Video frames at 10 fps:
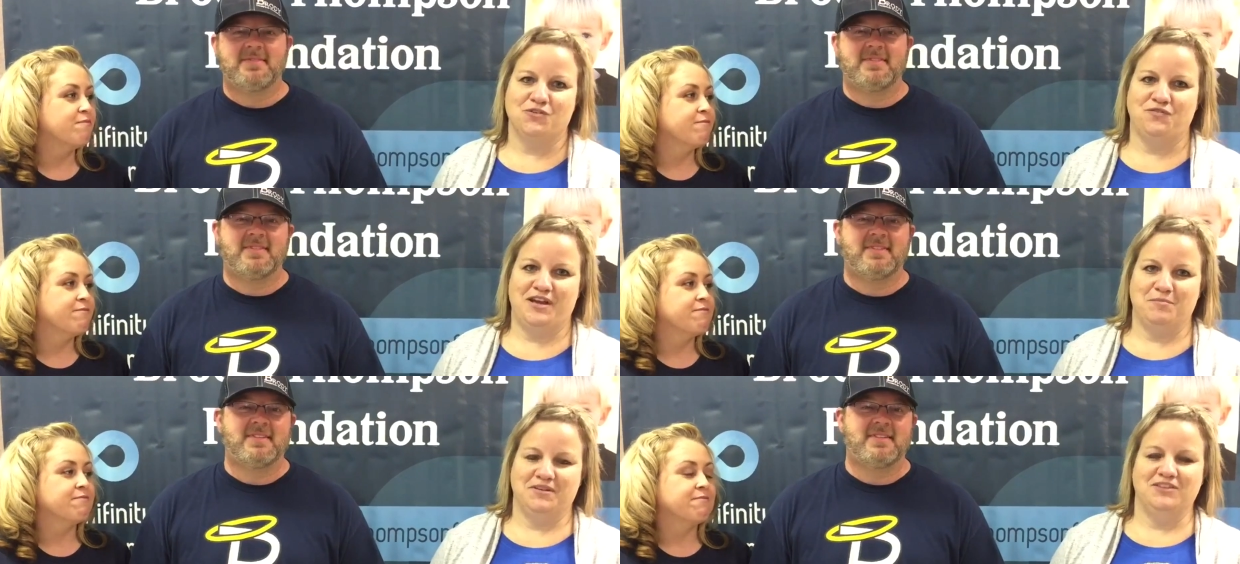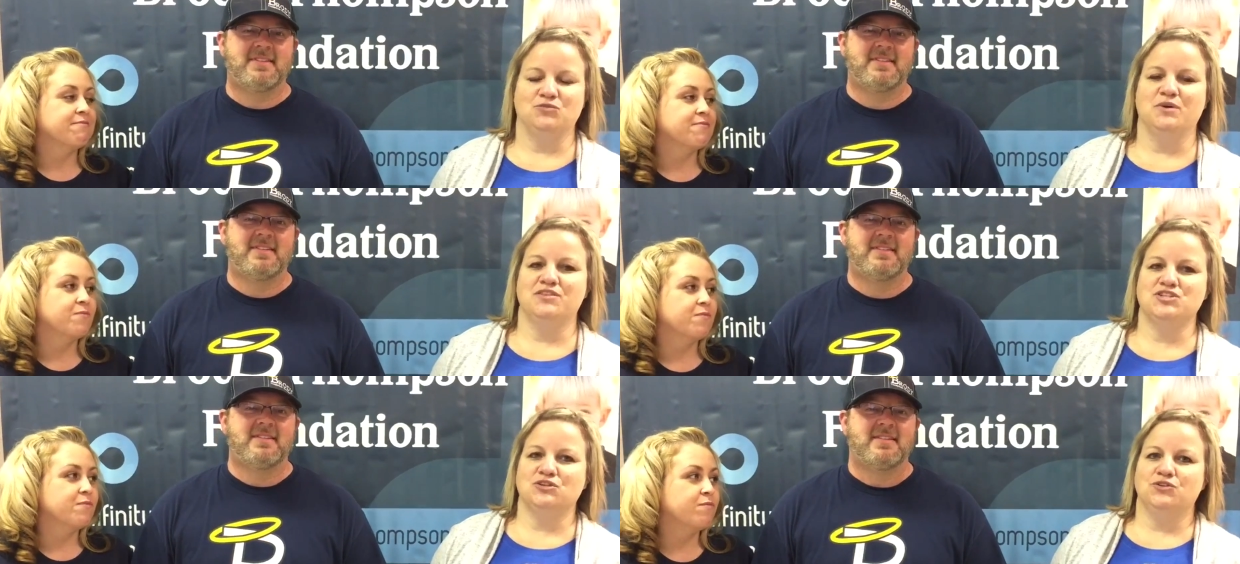Speaker 1: or families
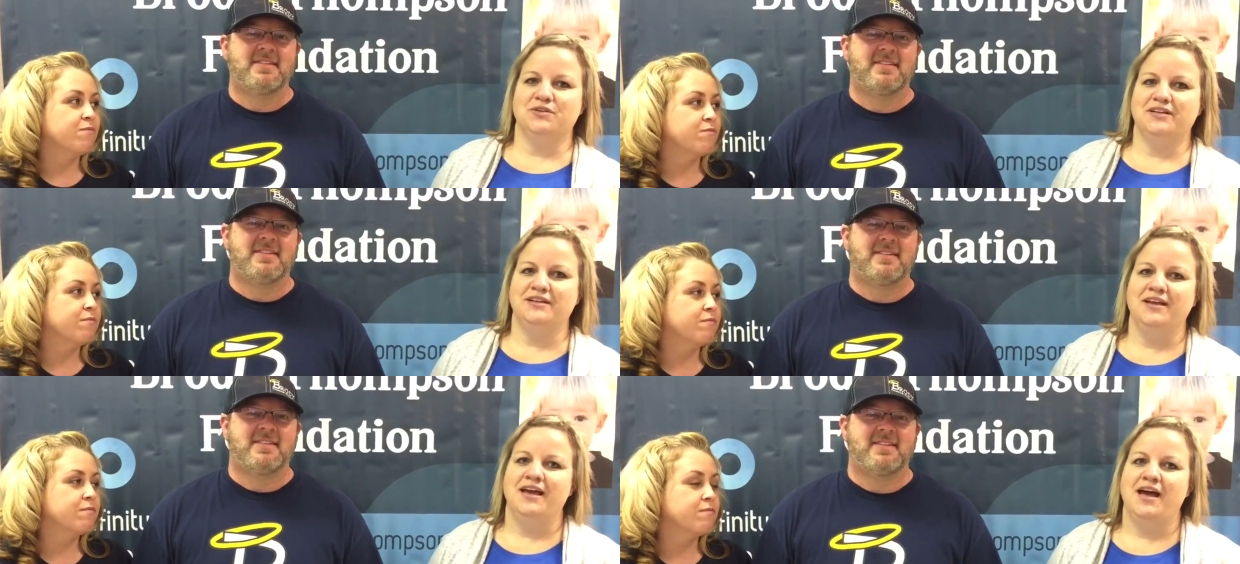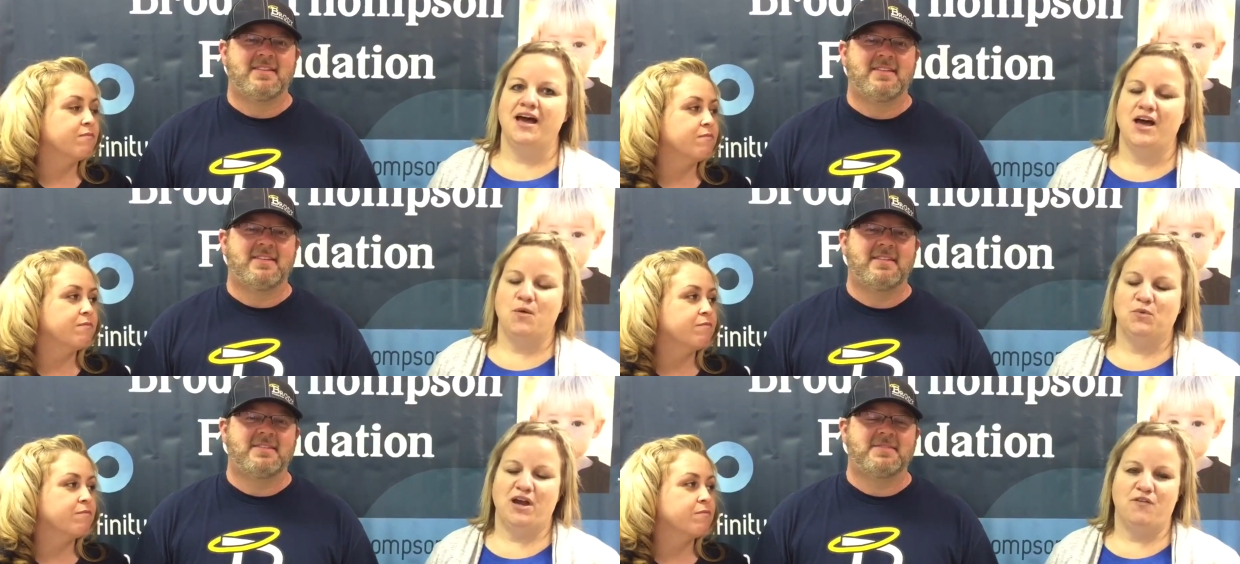with children.
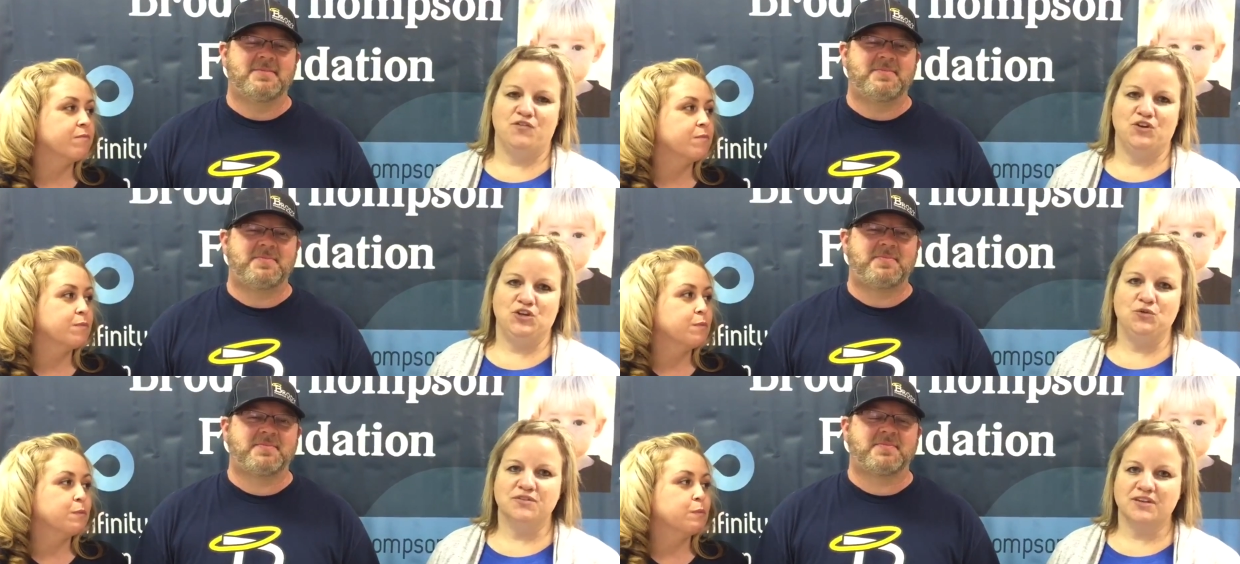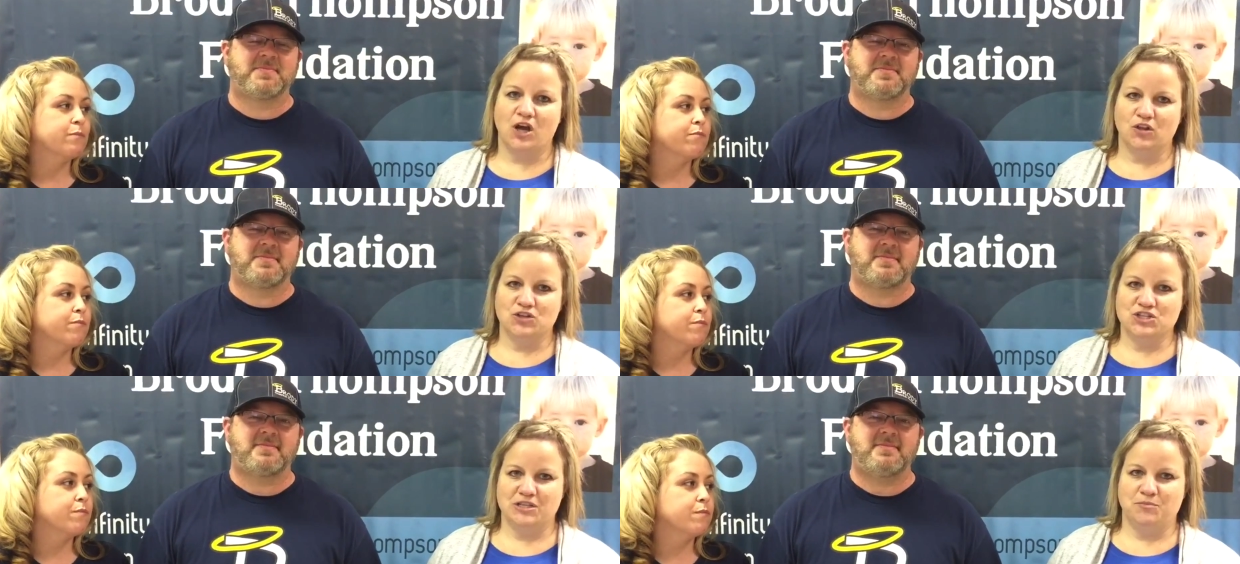Um, we offer youth
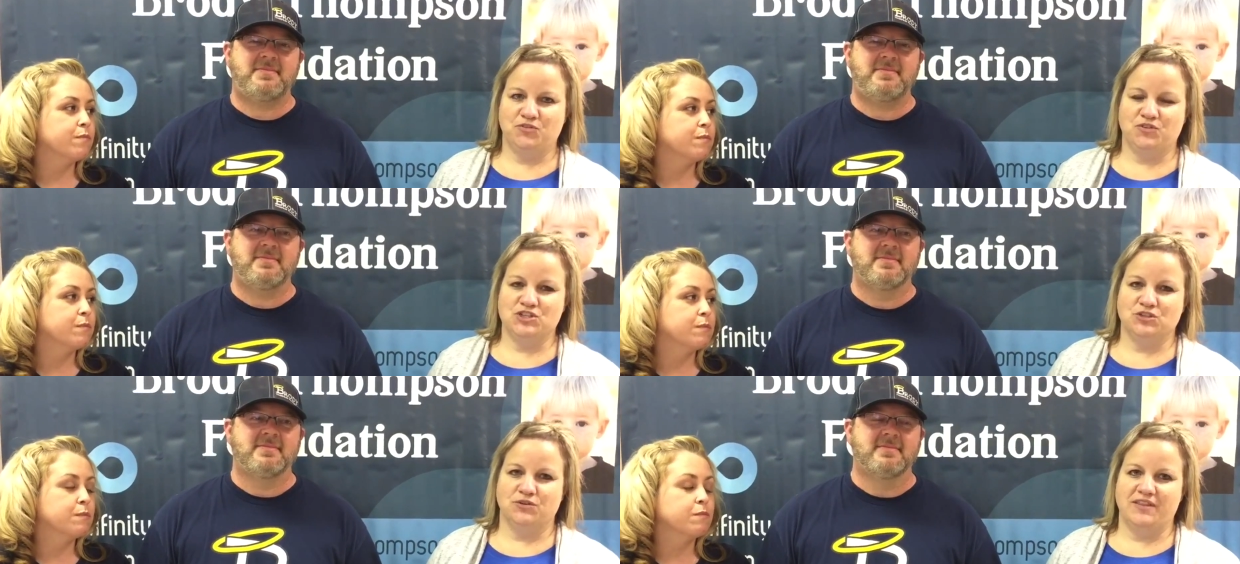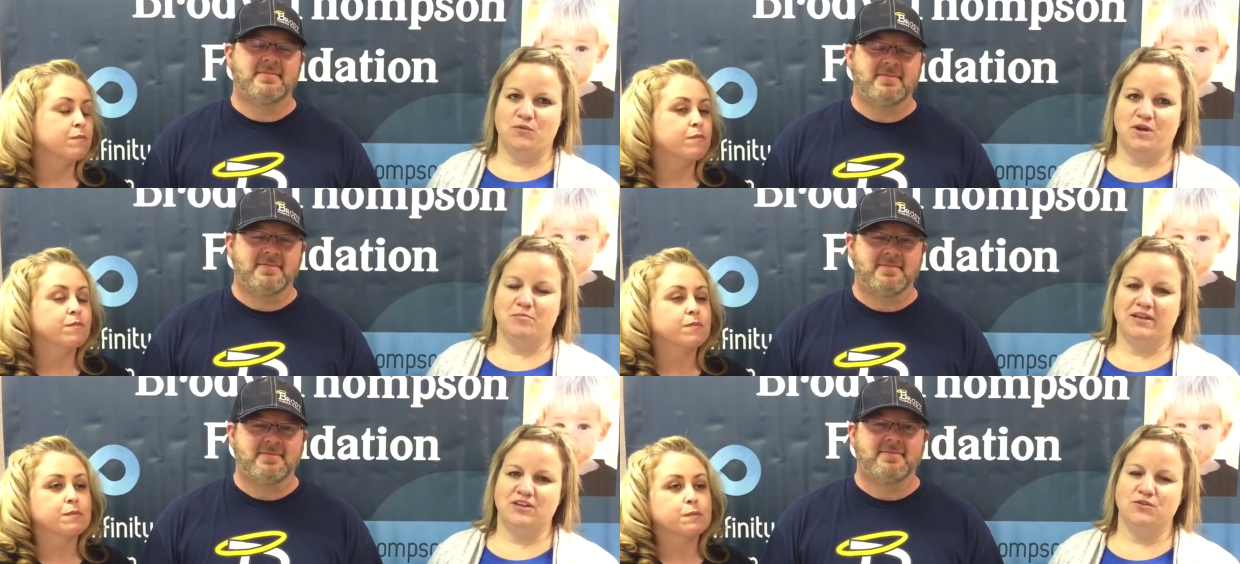scholarships for children that
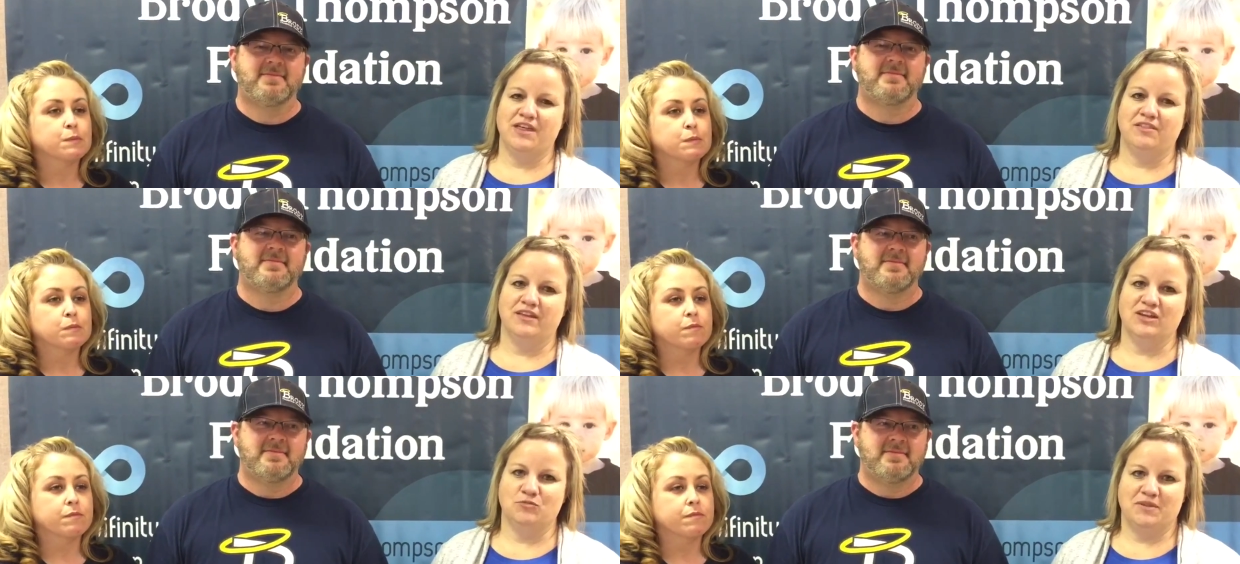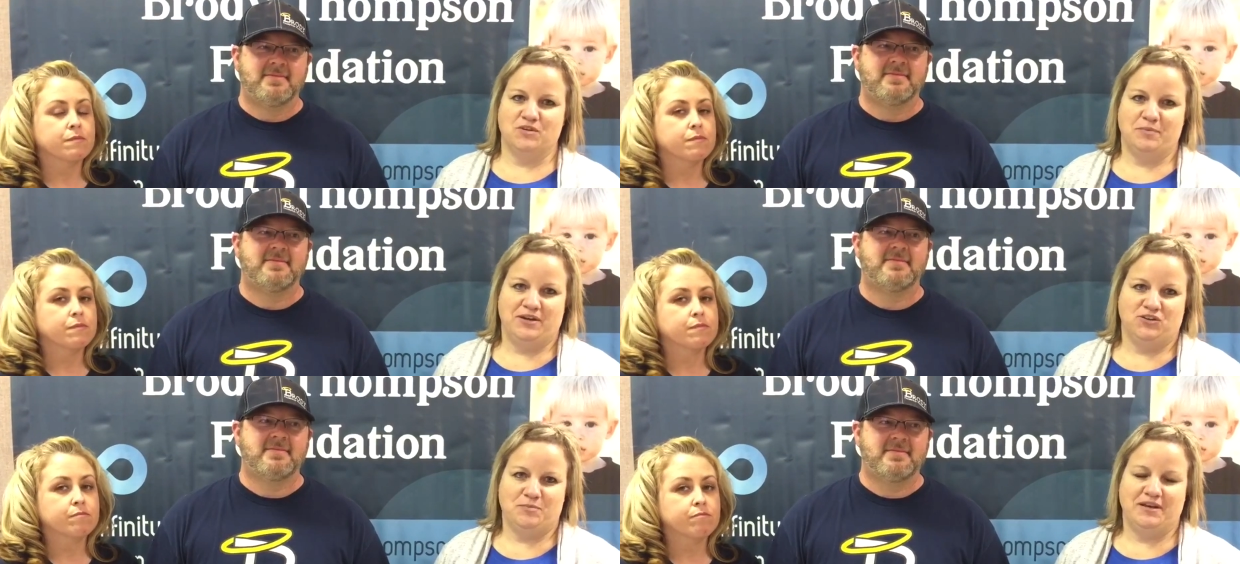want to play youth athletics but their
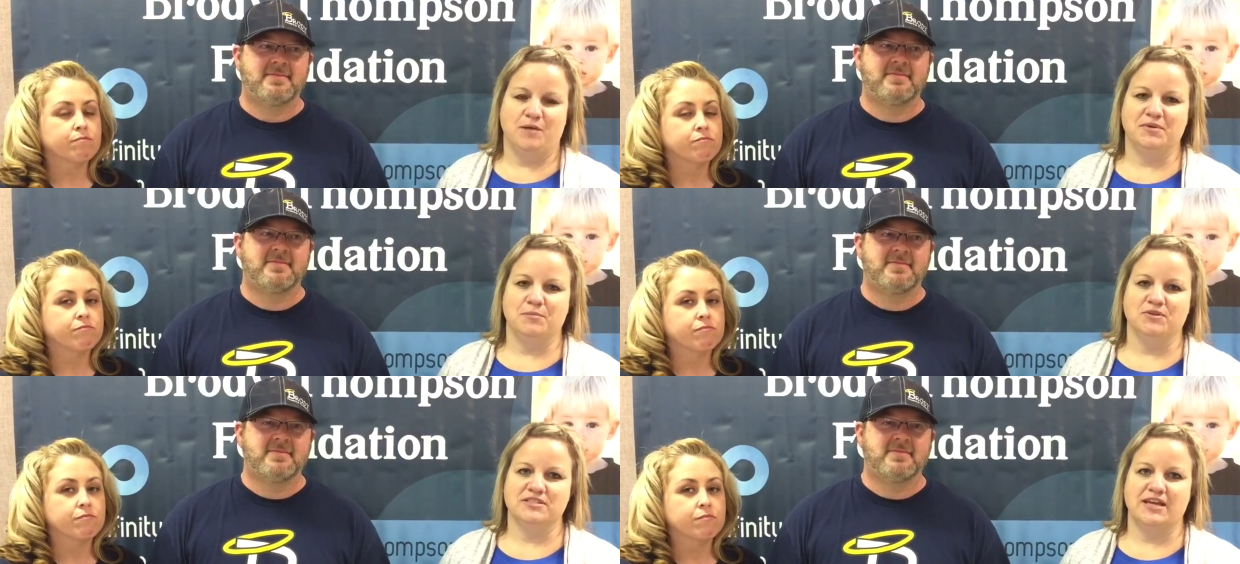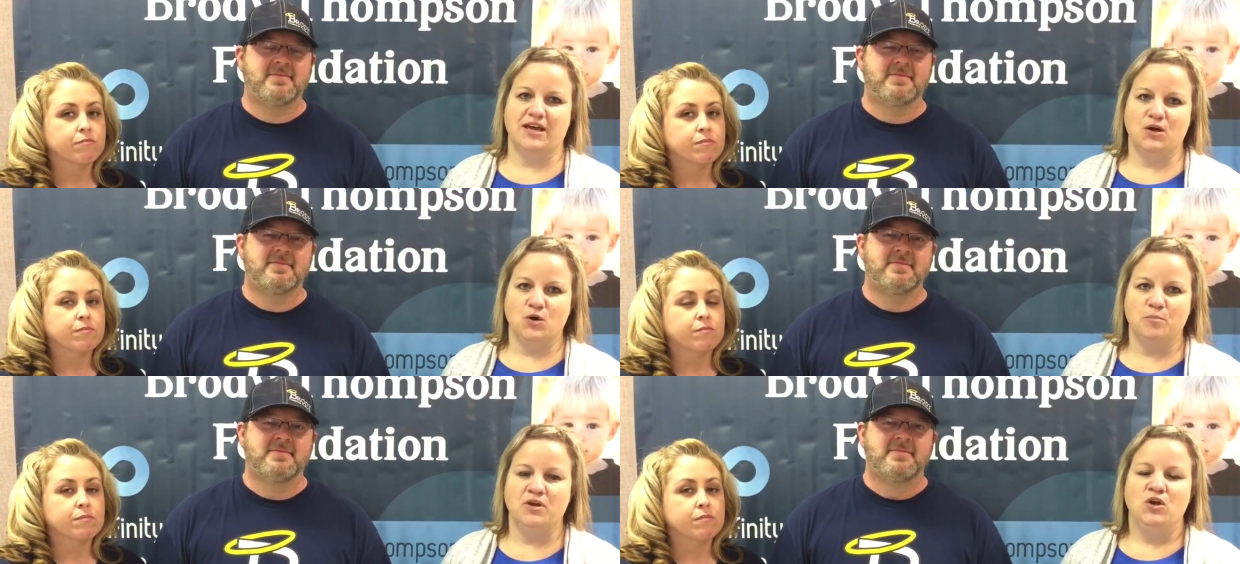parents may not be able to
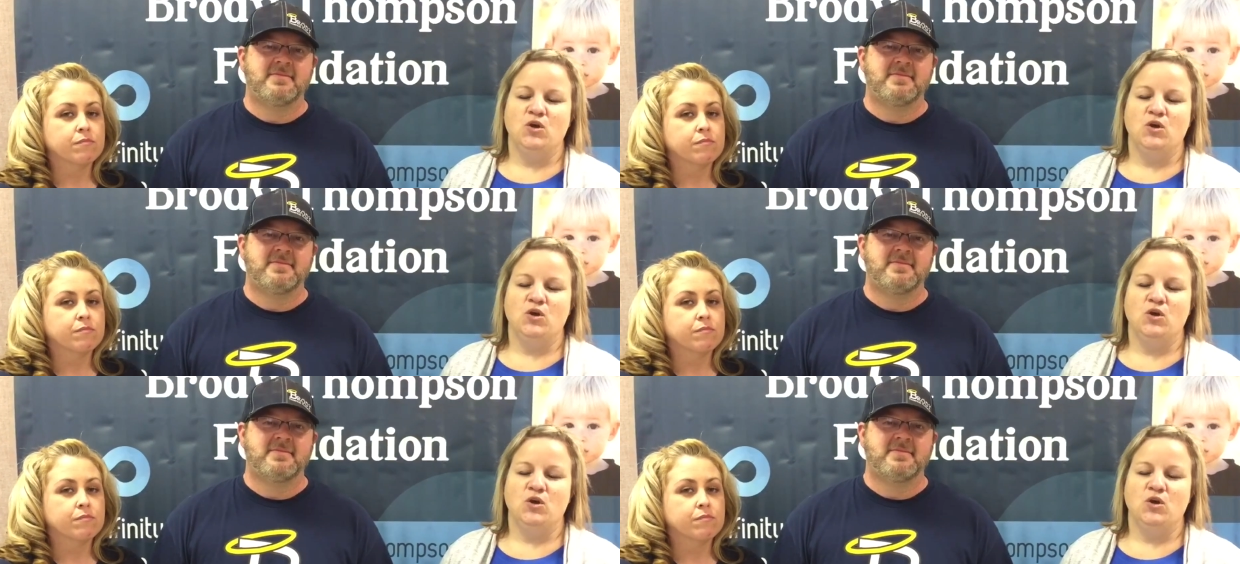help